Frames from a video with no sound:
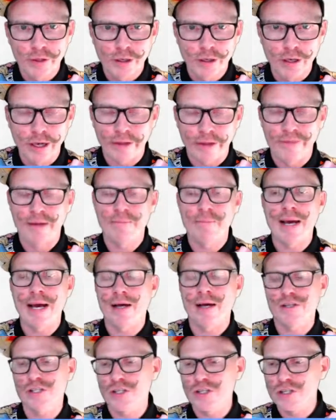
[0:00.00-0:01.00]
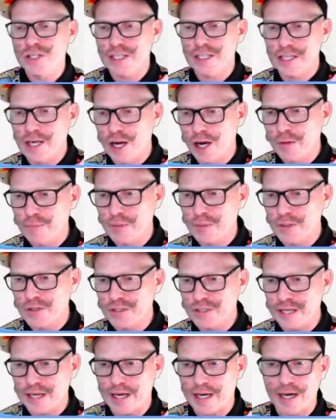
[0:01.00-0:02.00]
And their mouths are usually open because
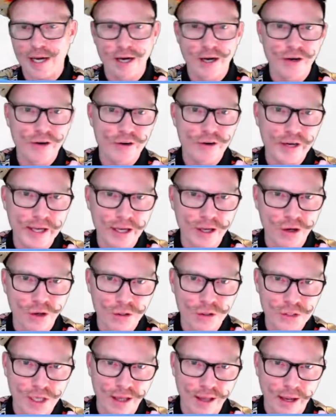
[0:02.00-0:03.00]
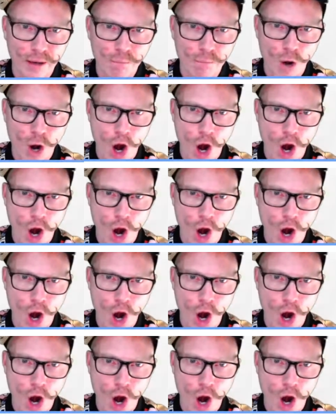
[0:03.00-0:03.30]
they're hungry and also like,